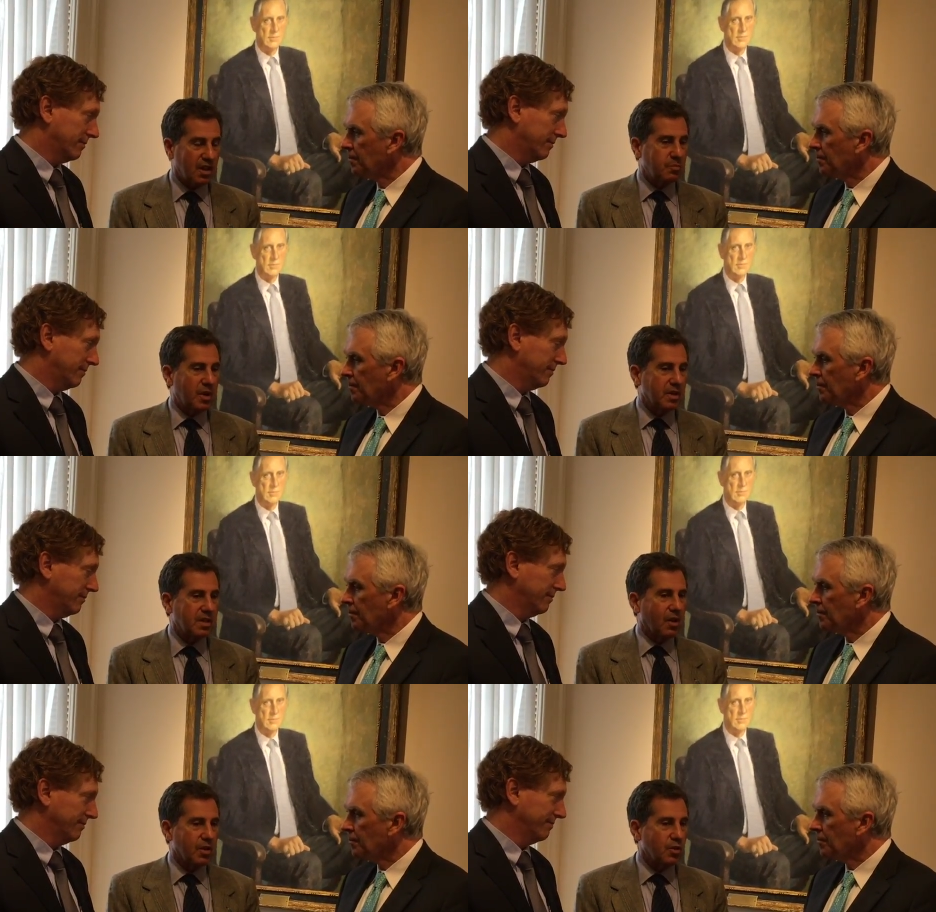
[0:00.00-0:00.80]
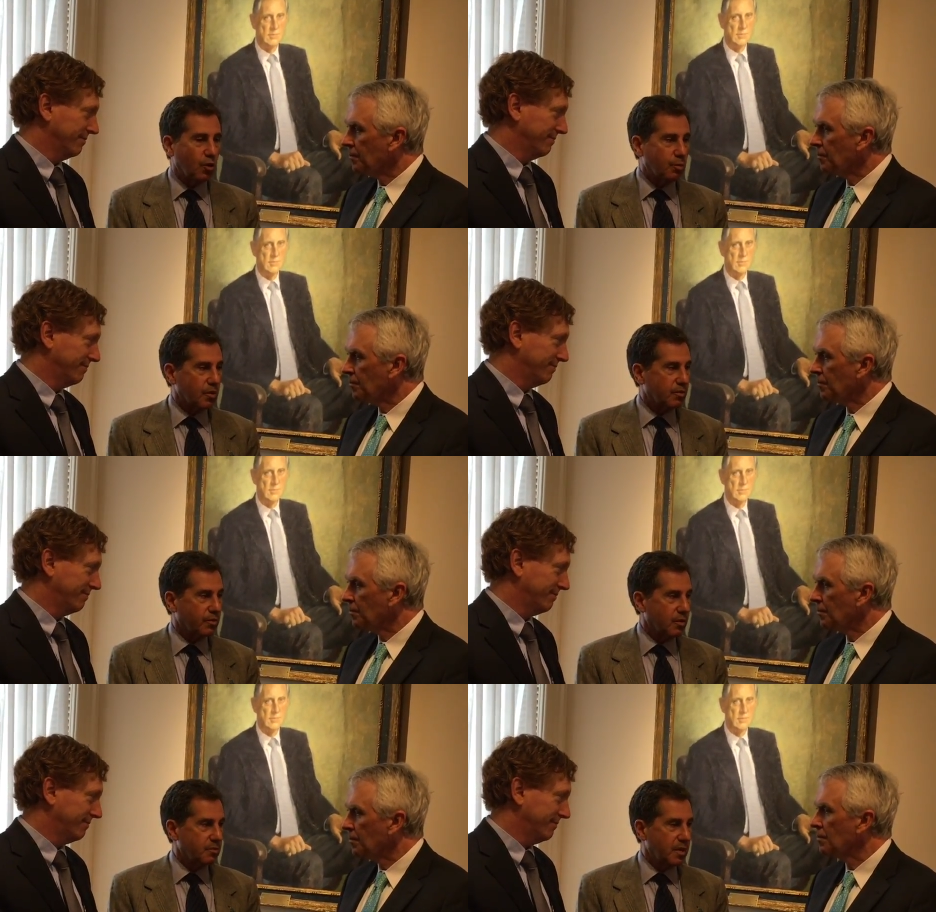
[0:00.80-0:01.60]
Speaker 1: led by Carey Goldberg
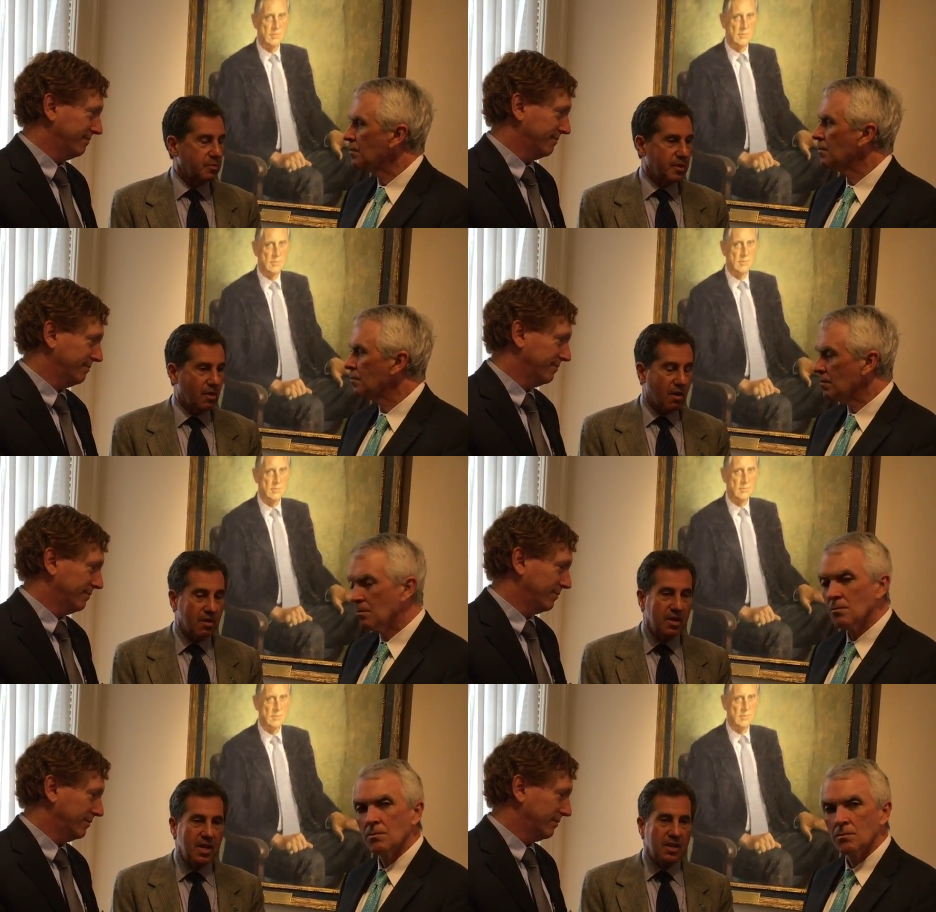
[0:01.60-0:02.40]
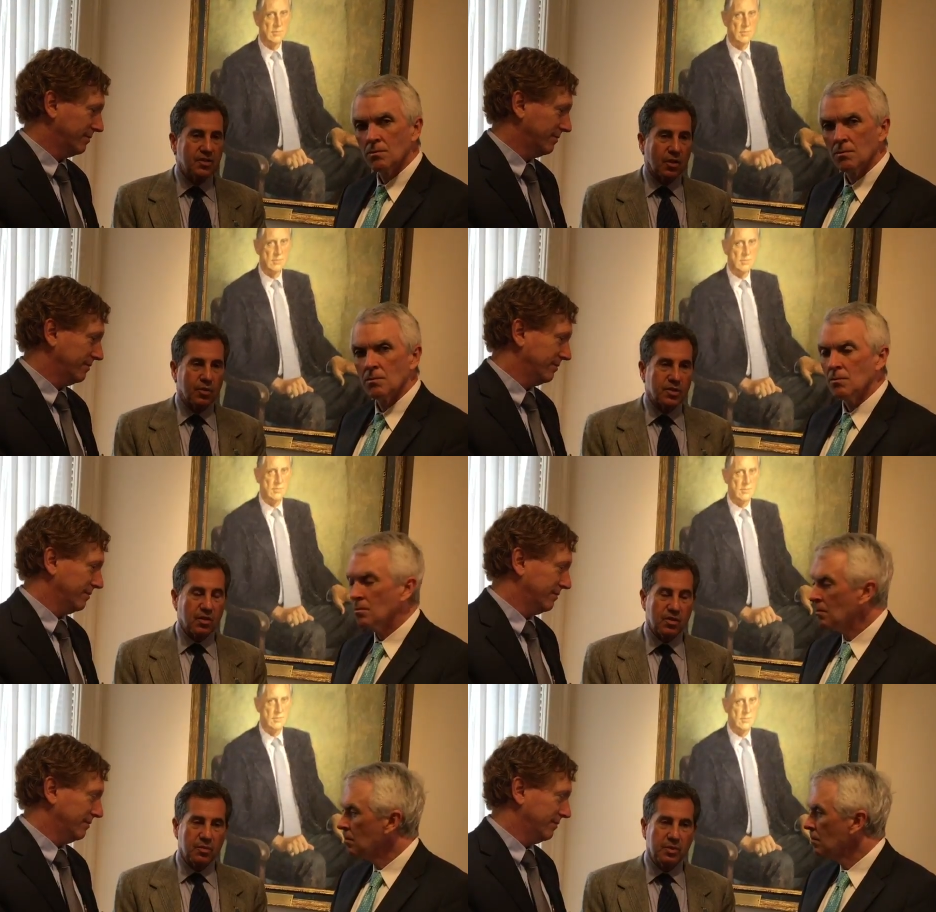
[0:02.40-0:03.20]
from NPR. So it's
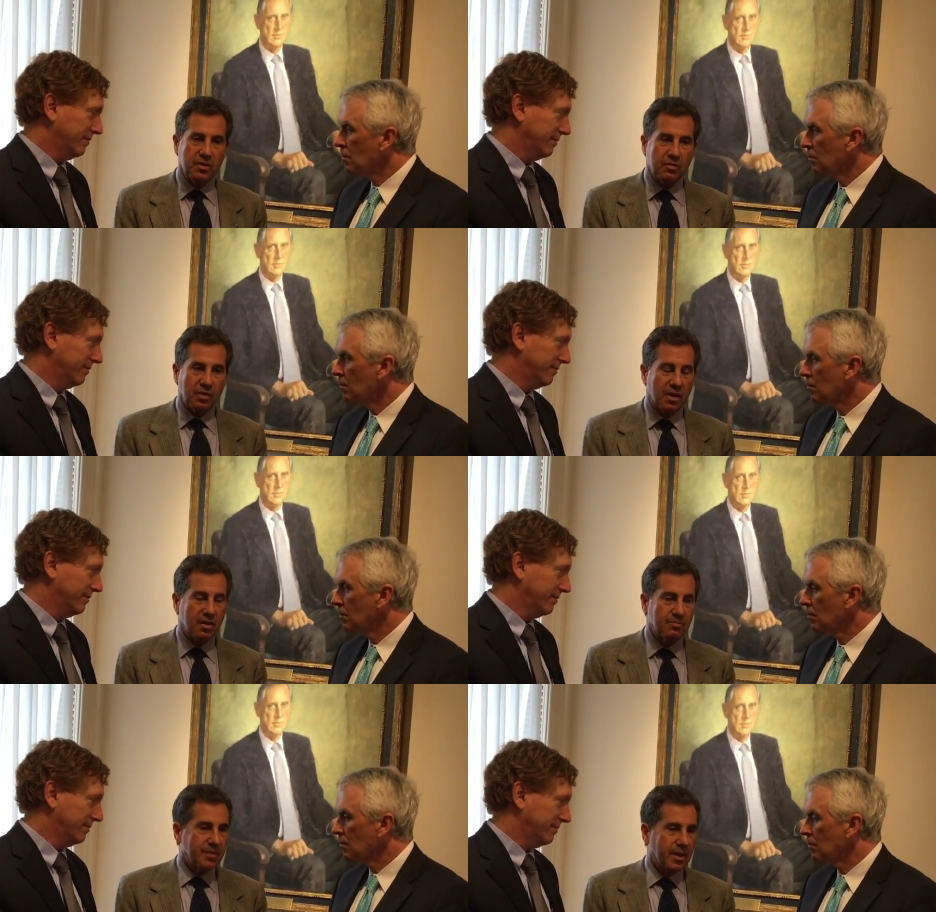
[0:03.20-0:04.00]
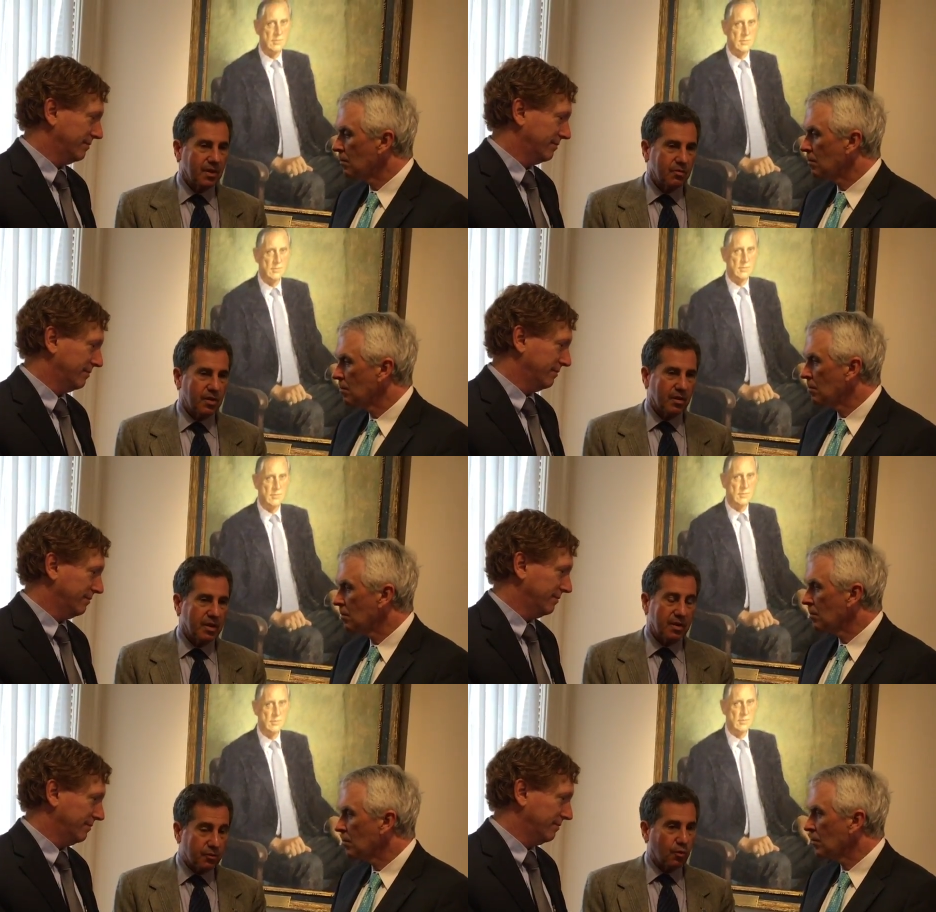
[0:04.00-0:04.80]
going to be uh,
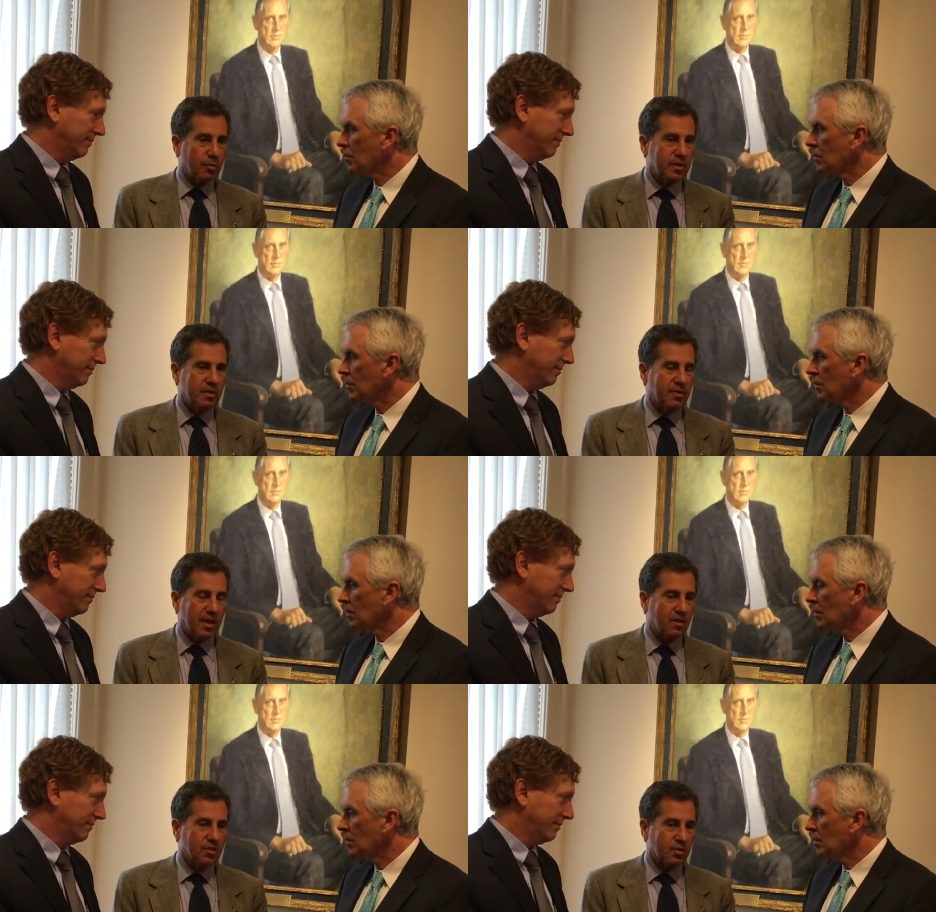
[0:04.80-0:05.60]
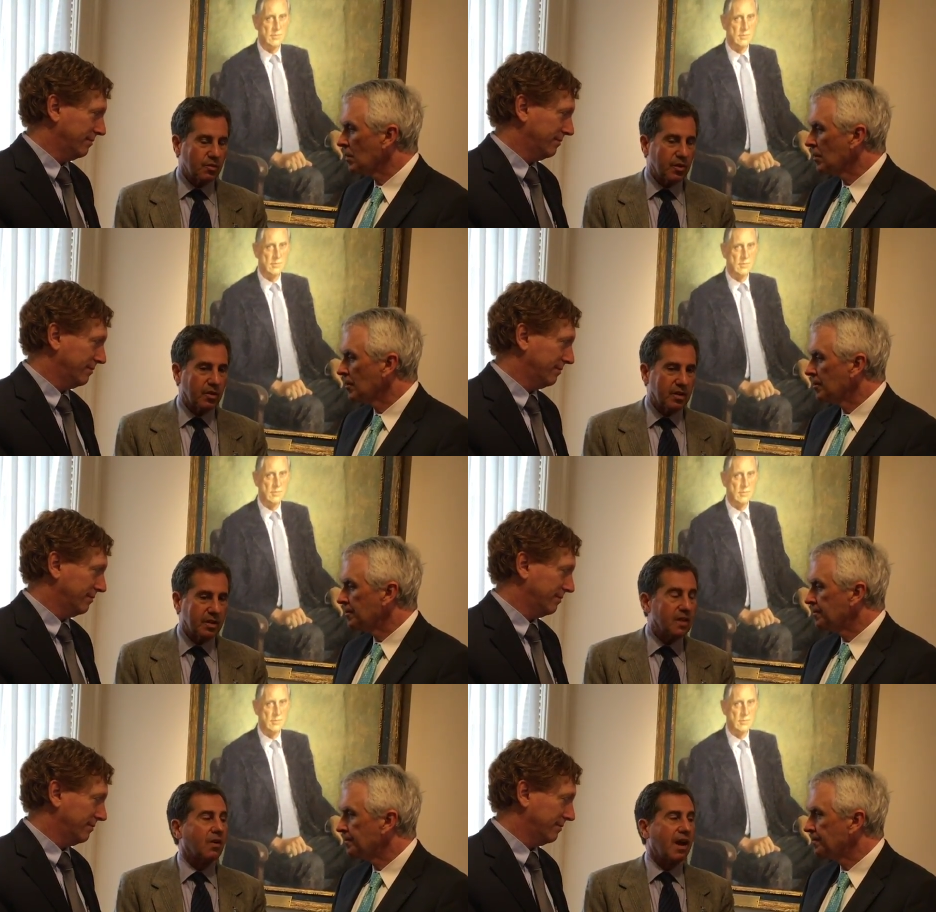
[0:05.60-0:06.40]
very informative and also very
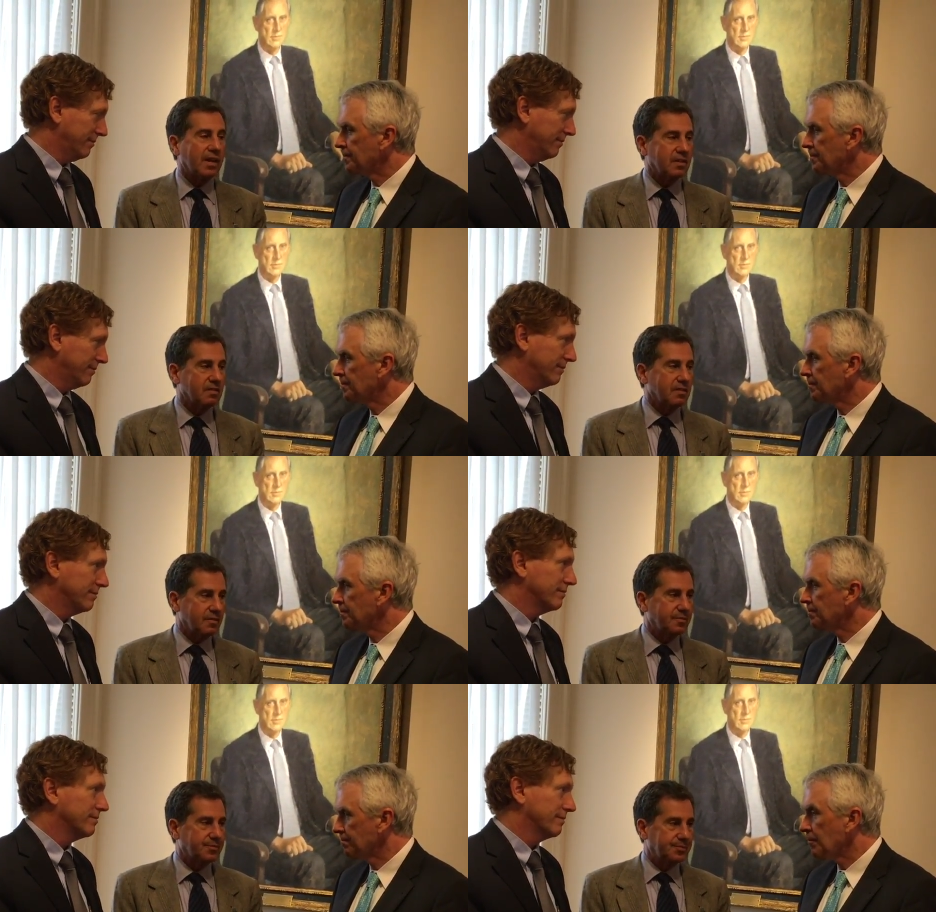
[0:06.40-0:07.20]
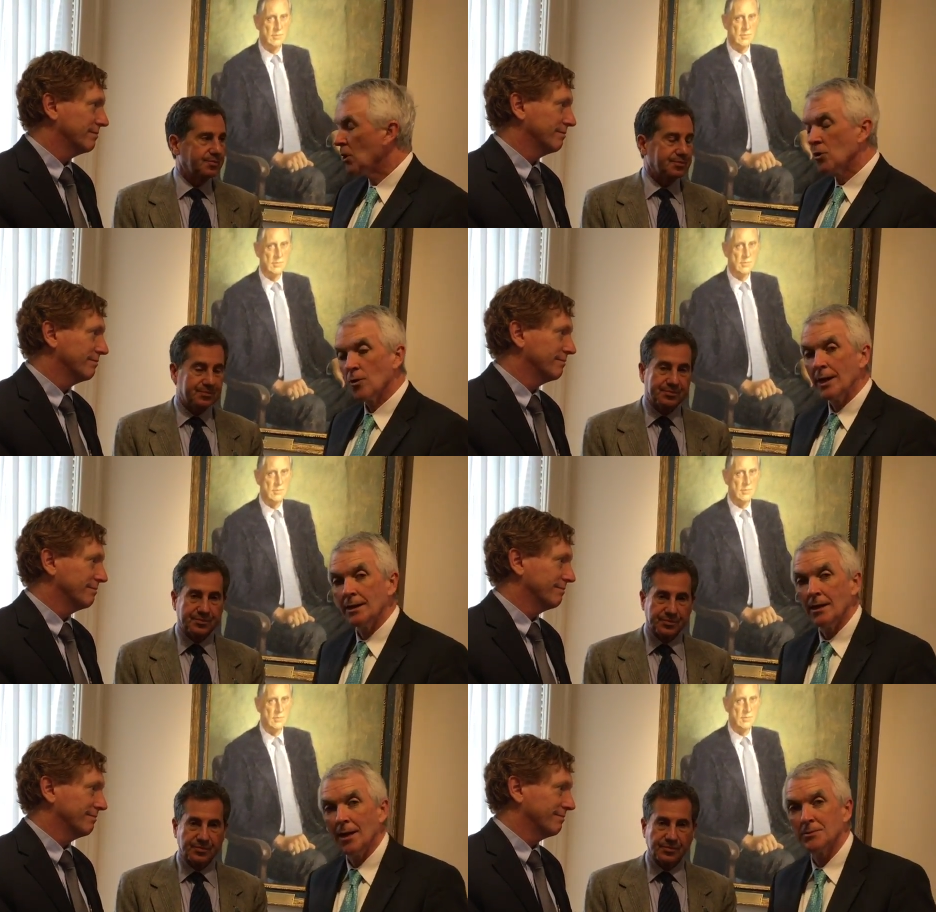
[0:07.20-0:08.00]
interactive.
Speaker 2: Great. I'm